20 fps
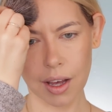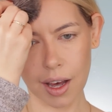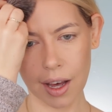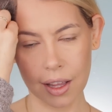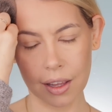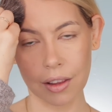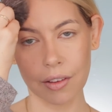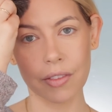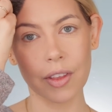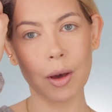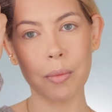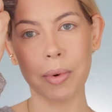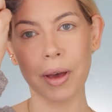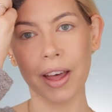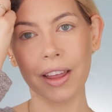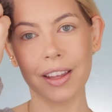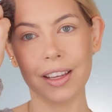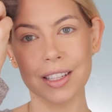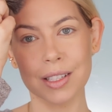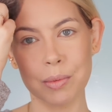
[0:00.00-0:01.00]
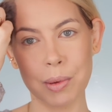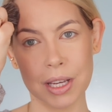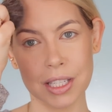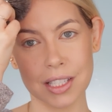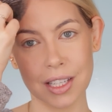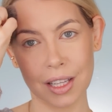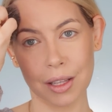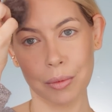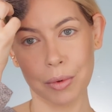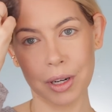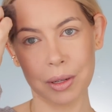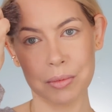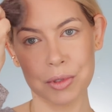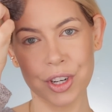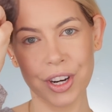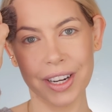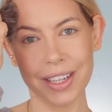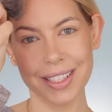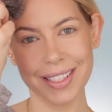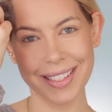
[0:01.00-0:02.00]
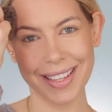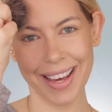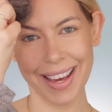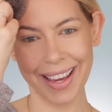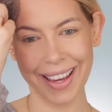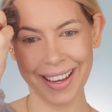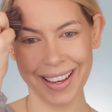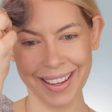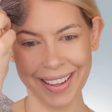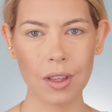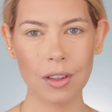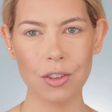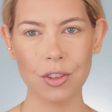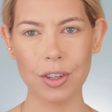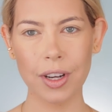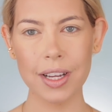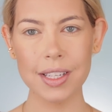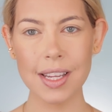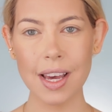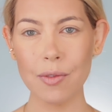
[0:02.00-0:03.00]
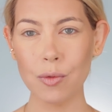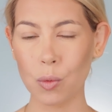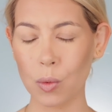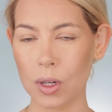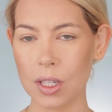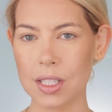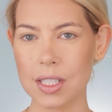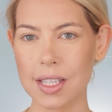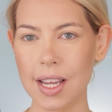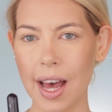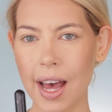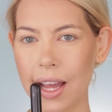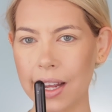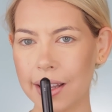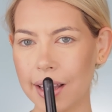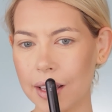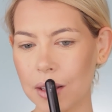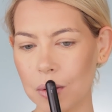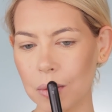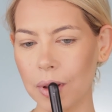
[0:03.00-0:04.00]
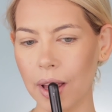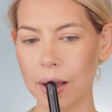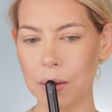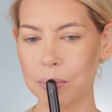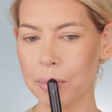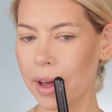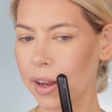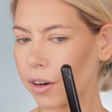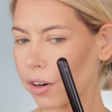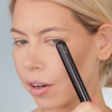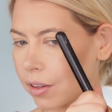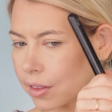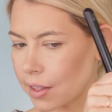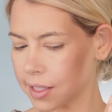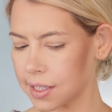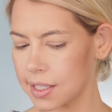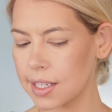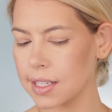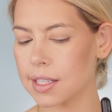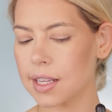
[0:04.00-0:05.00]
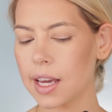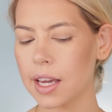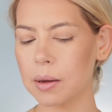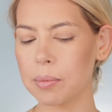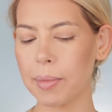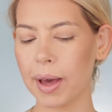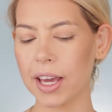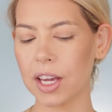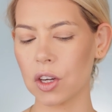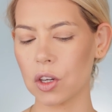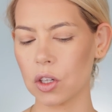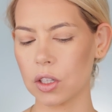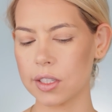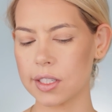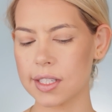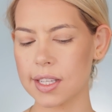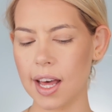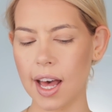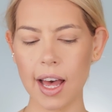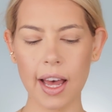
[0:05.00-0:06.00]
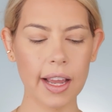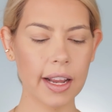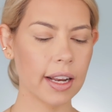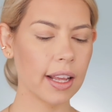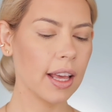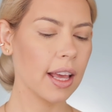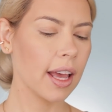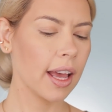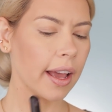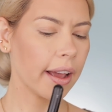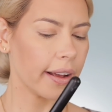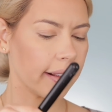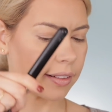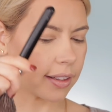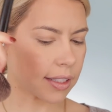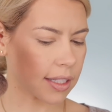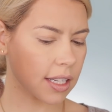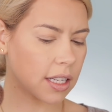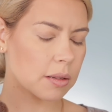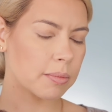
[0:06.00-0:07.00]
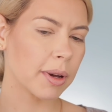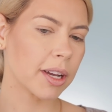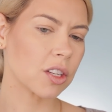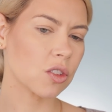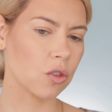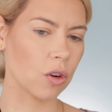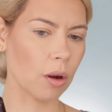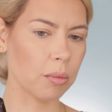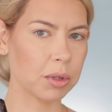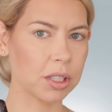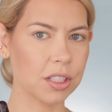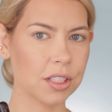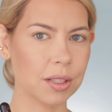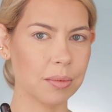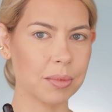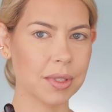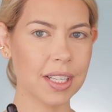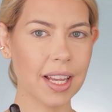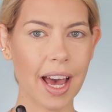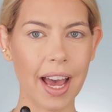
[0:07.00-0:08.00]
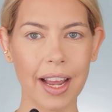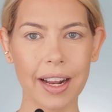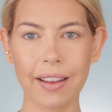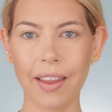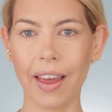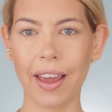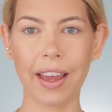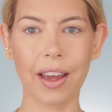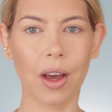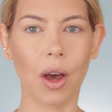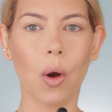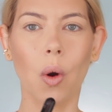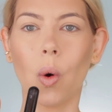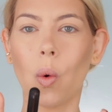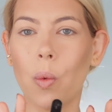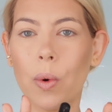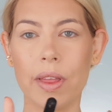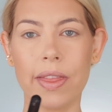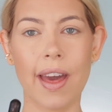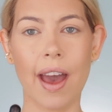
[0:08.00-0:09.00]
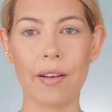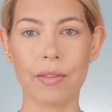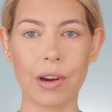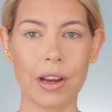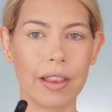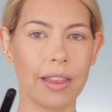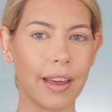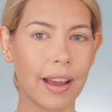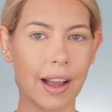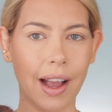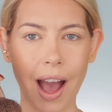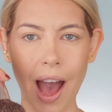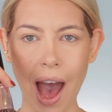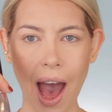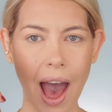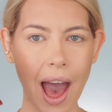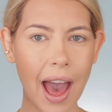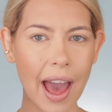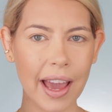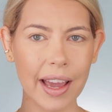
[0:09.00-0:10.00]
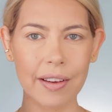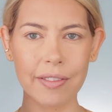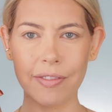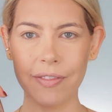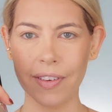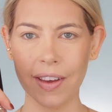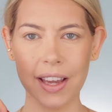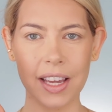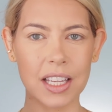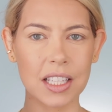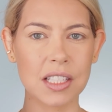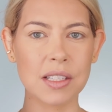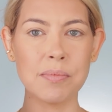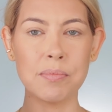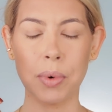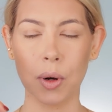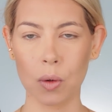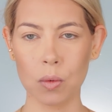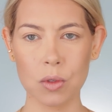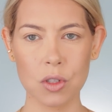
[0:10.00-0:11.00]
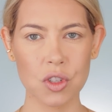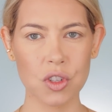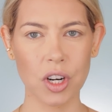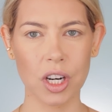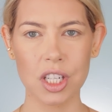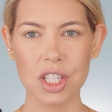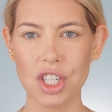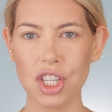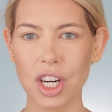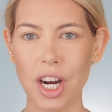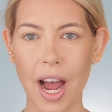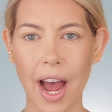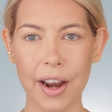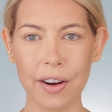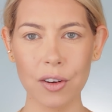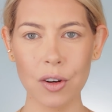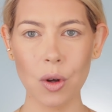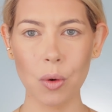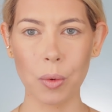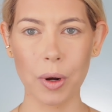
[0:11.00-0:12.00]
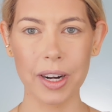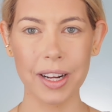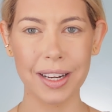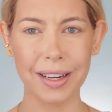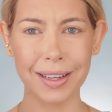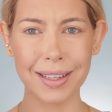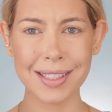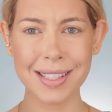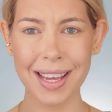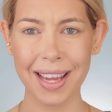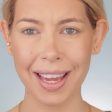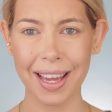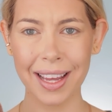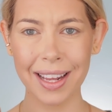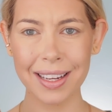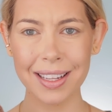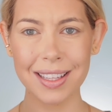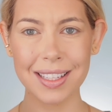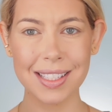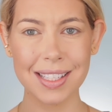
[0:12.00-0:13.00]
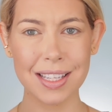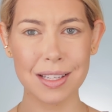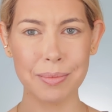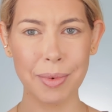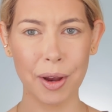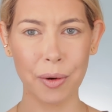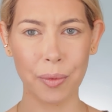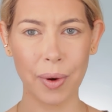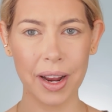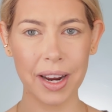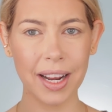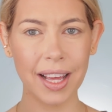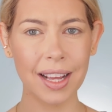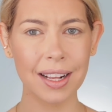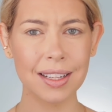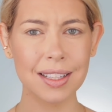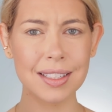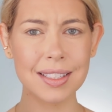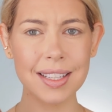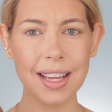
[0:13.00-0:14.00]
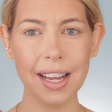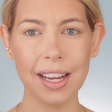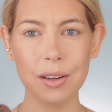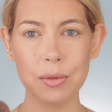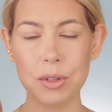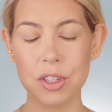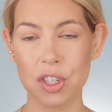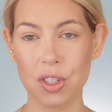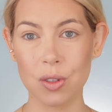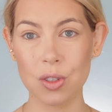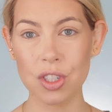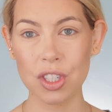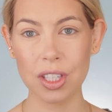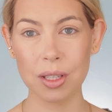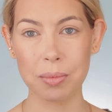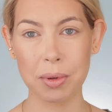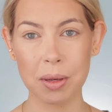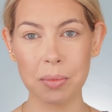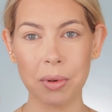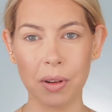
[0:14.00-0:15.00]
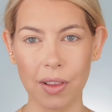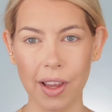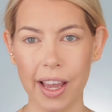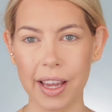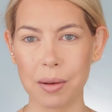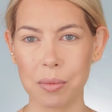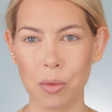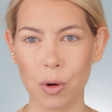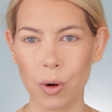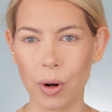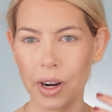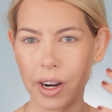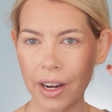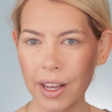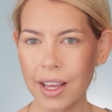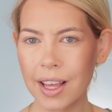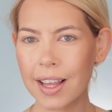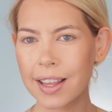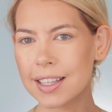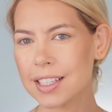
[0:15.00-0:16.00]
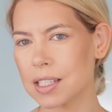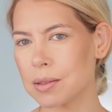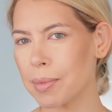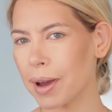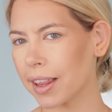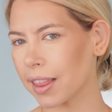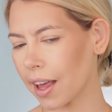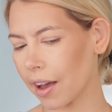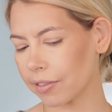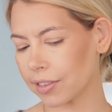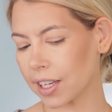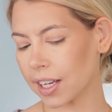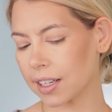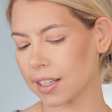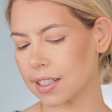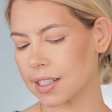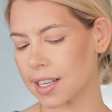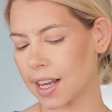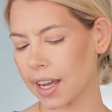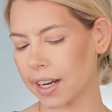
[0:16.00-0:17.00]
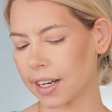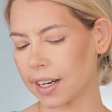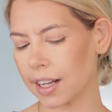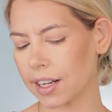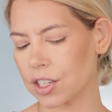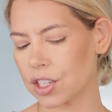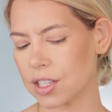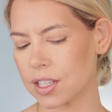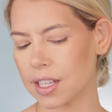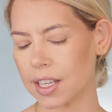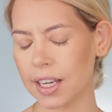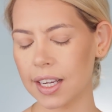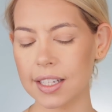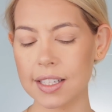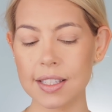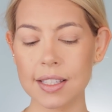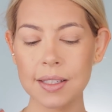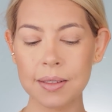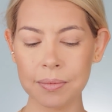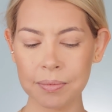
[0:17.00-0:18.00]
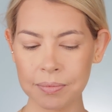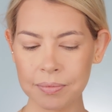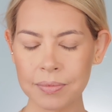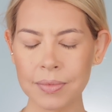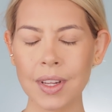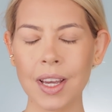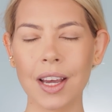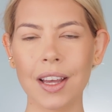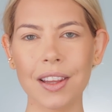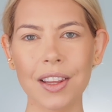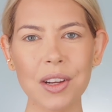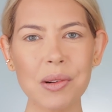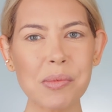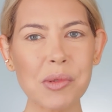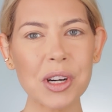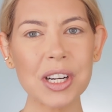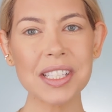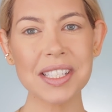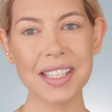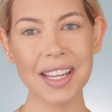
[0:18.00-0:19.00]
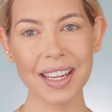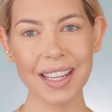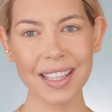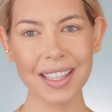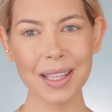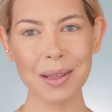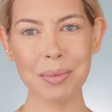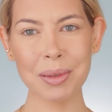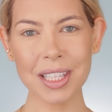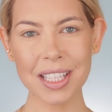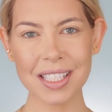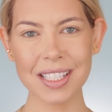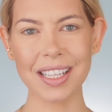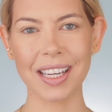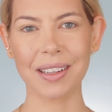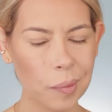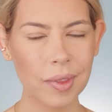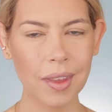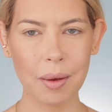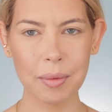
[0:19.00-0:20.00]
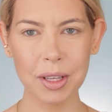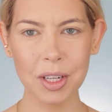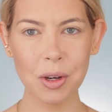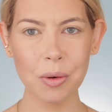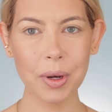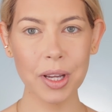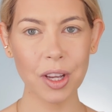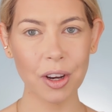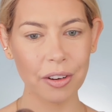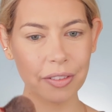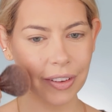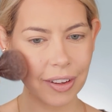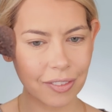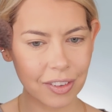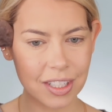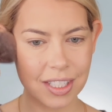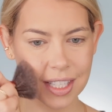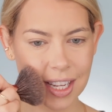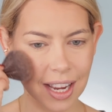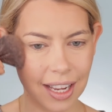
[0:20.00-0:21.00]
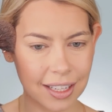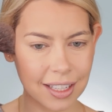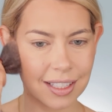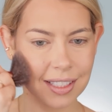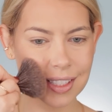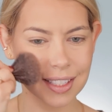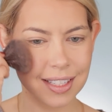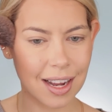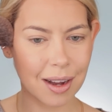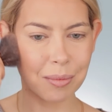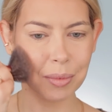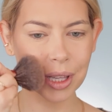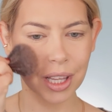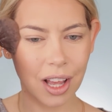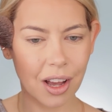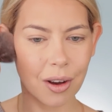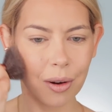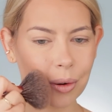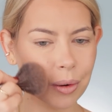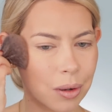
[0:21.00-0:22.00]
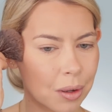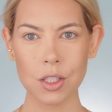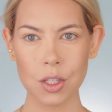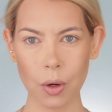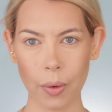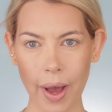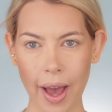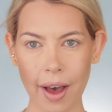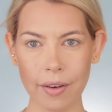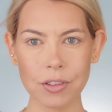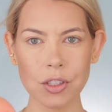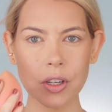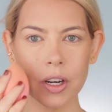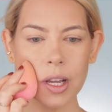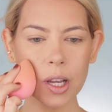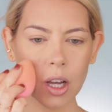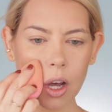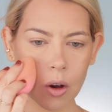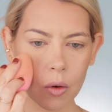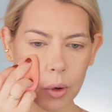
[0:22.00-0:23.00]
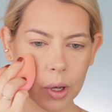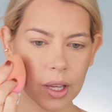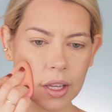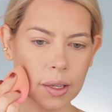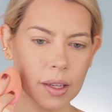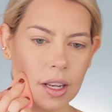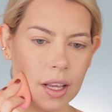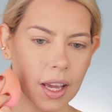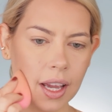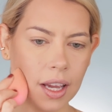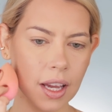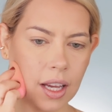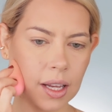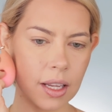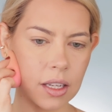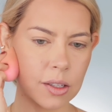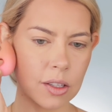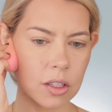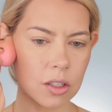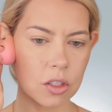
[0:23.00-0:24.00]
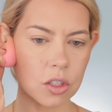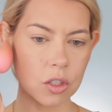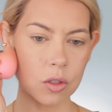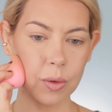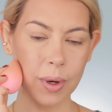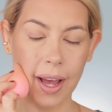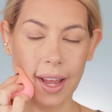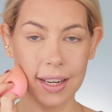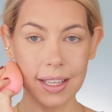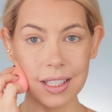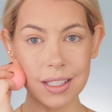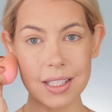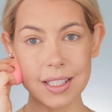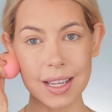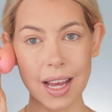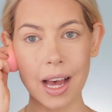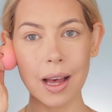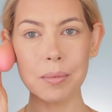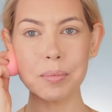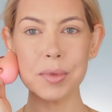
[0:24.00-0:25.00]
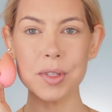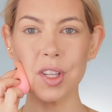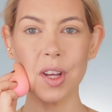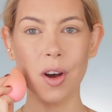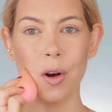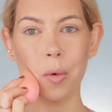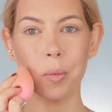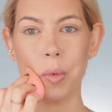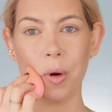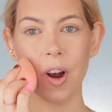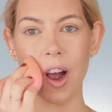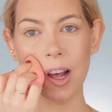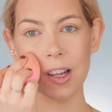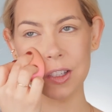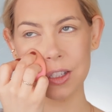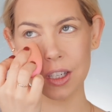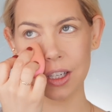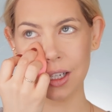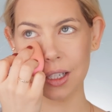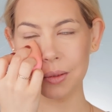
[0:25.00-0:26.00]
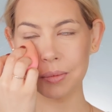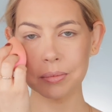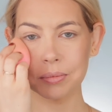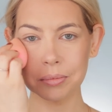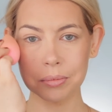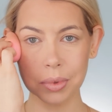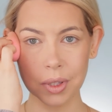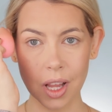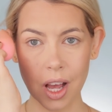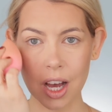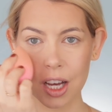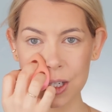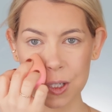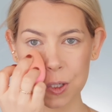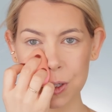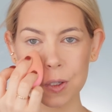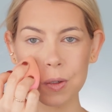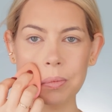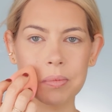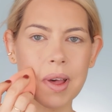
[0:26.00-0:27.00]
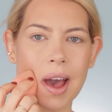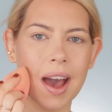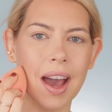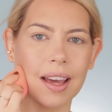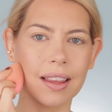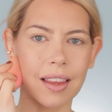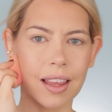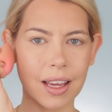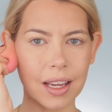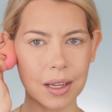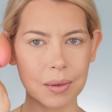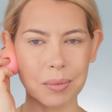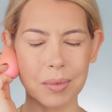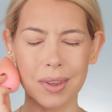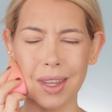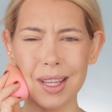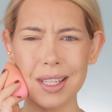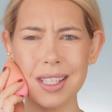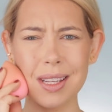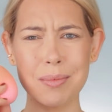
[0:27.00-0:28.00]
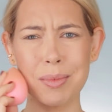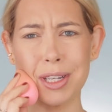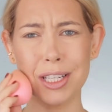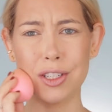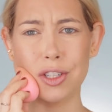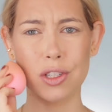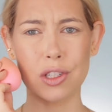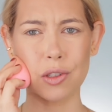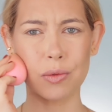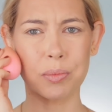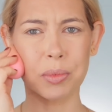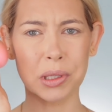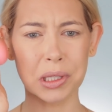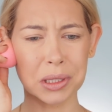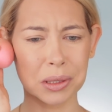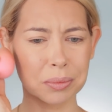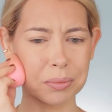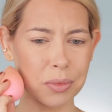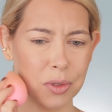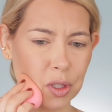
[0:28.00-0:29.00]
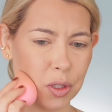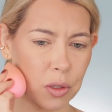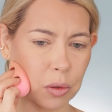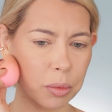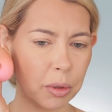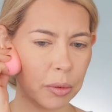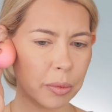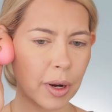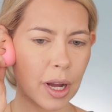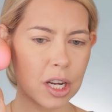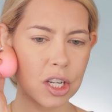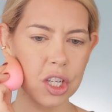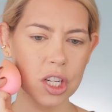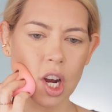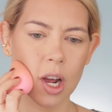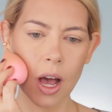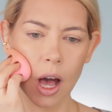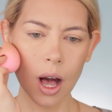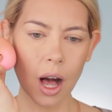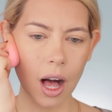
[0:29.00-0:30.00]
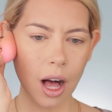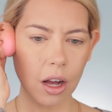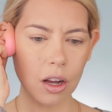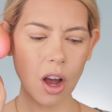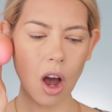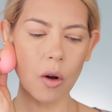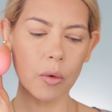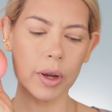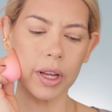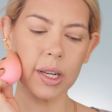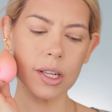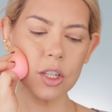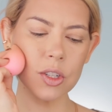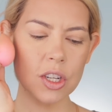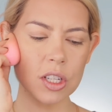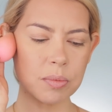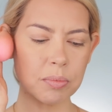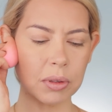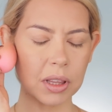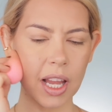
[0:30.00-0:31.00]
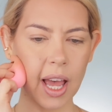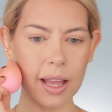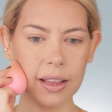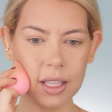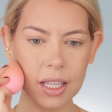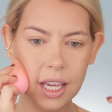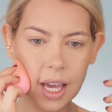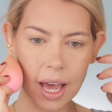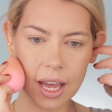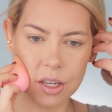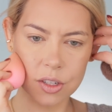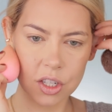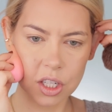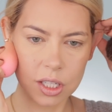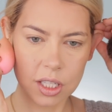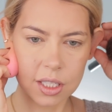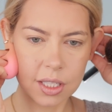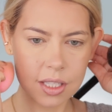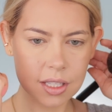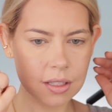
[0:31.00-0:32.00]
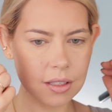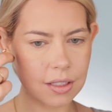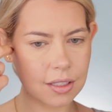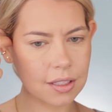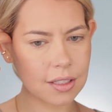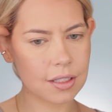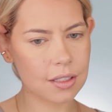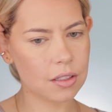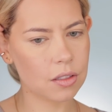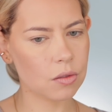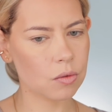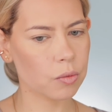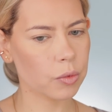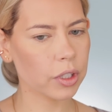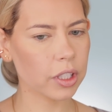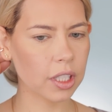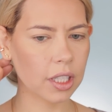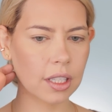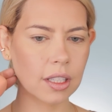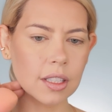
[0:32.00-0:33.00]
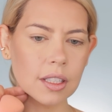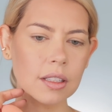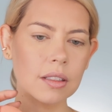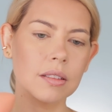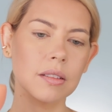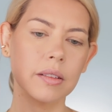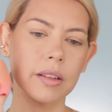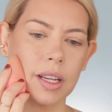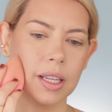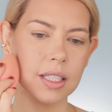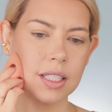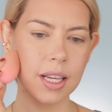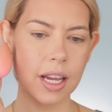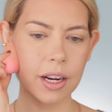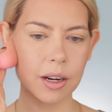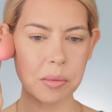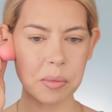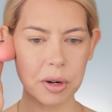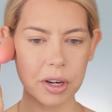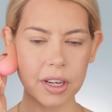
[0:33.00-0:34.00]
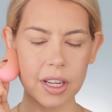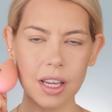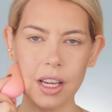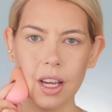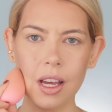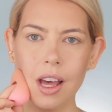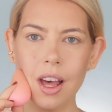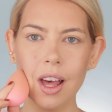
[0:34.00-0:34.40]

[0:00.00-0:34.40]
I love that palette is basically what I'm trying to say. Do you guys have one side that you like better? This is like my good side and this is my troublesome side. Like with everything, eye, face, bone structure, I don't know what it is. And this is my right-handed side, which usually people like more. This is my left-handed side and I just think it's a little more aesthetically pleasing. Let me know what your favorite side is down below. So after I go in and do any step, so bronzer, blush, highlight, unless I'm in a super, super rush, I'll go in and just blend the edges. This is really nice hair, Brittany.